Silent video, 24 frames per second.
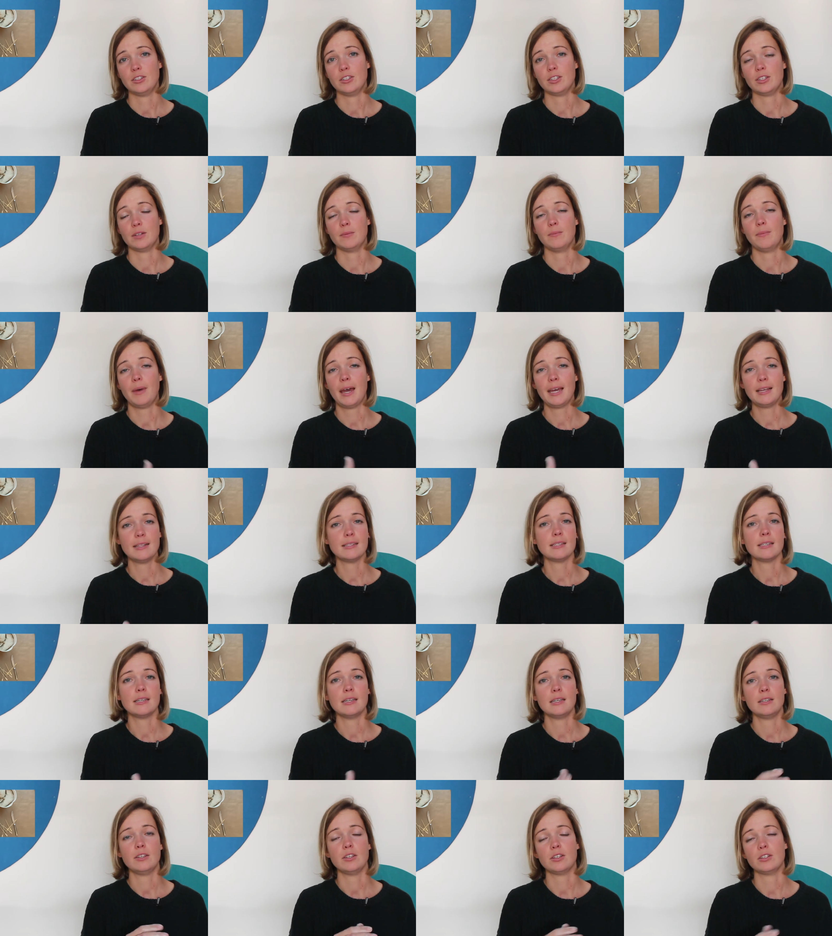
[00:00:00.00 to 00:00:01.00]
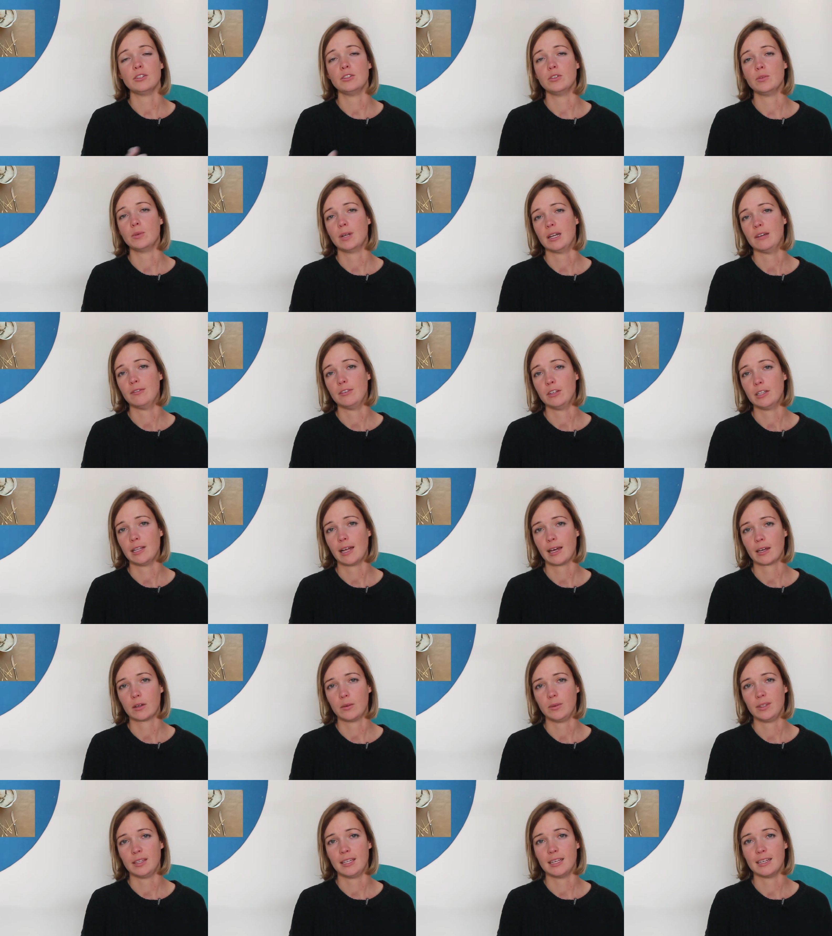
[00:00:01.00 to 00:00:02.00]
You can paint it, you can do whatever you
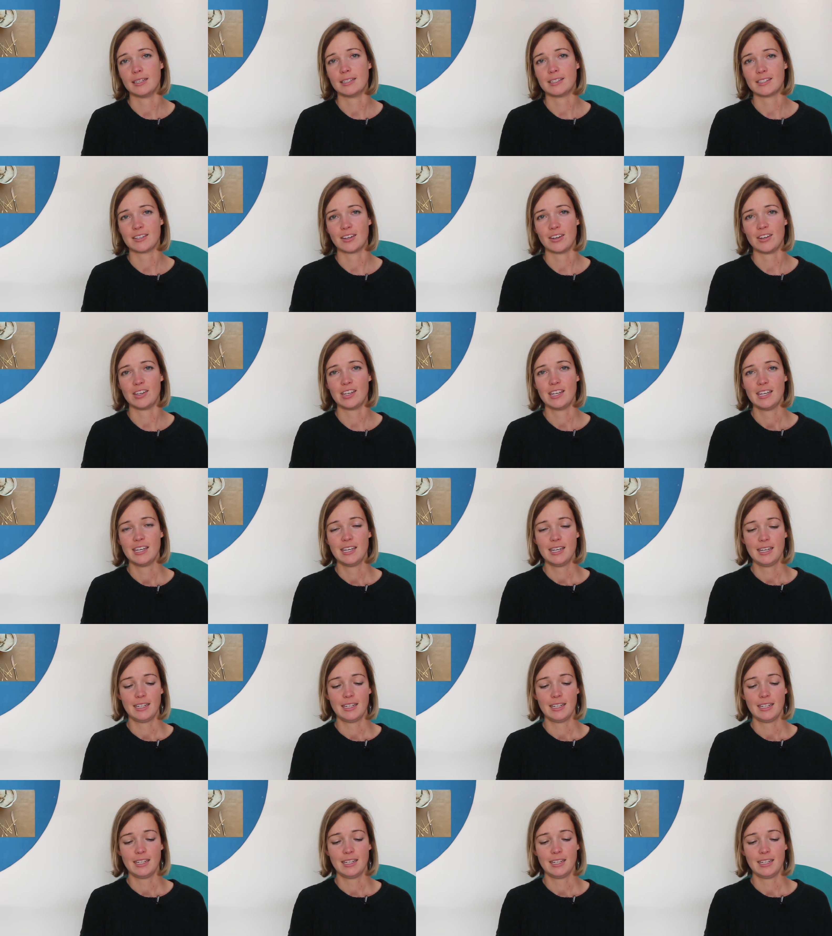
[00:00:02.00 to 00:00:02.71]
like with it. So